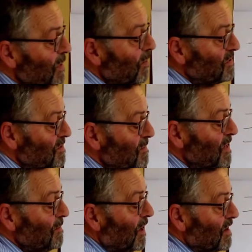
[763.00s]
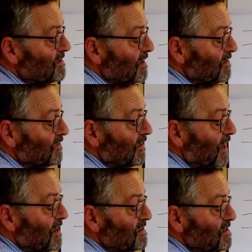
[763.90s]
we want to minimize this,
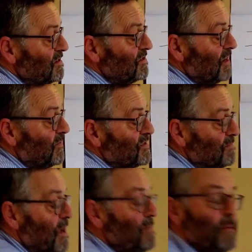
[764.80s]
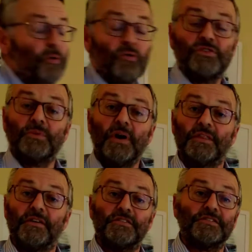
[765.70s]
okay, because this is stuff that's maybe important to
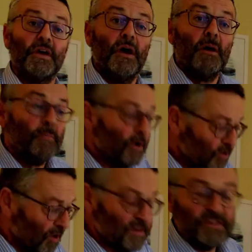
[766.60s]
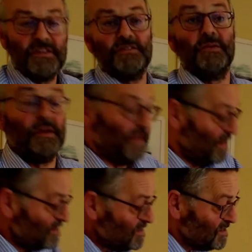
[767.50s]
others, but not necessarily, it
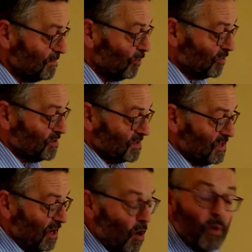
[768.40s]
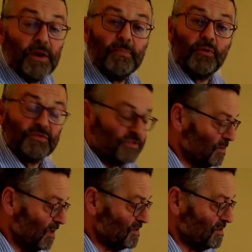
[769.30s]
isn't important to us, low on importance
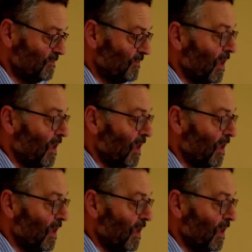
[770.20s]
to us.